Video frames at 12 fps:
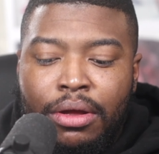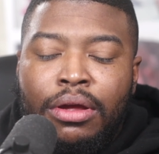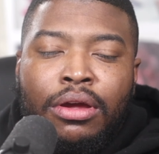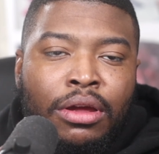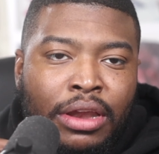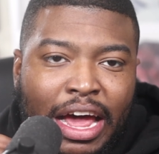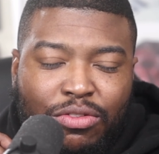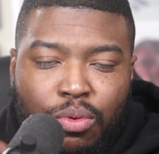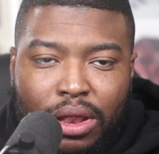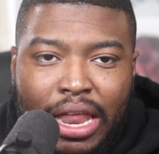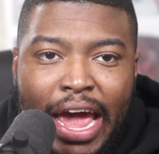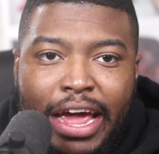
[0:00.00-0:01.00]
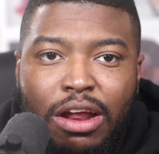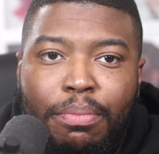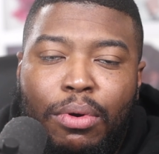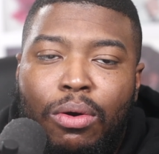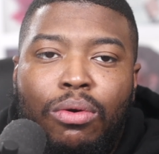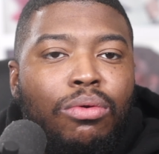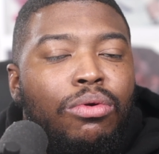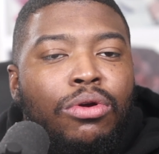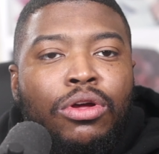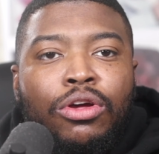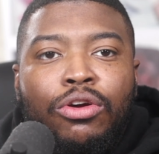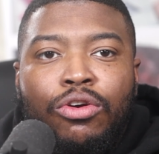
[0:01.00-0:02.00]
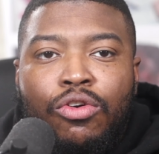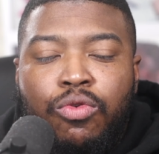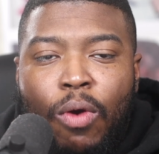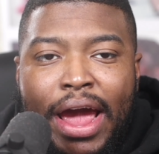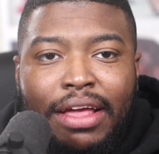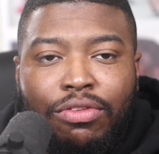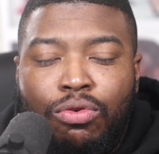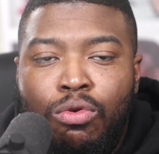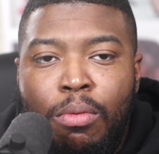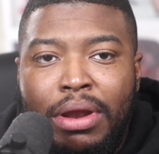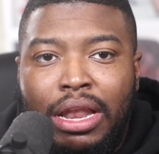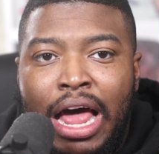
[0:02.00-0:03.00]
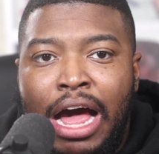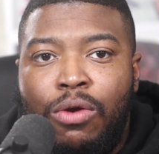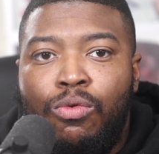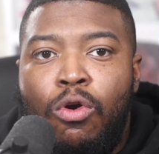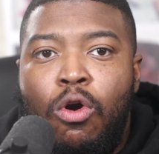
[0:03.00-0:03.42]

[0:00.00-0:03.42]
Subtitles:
that's relatable, great to him in the locker room,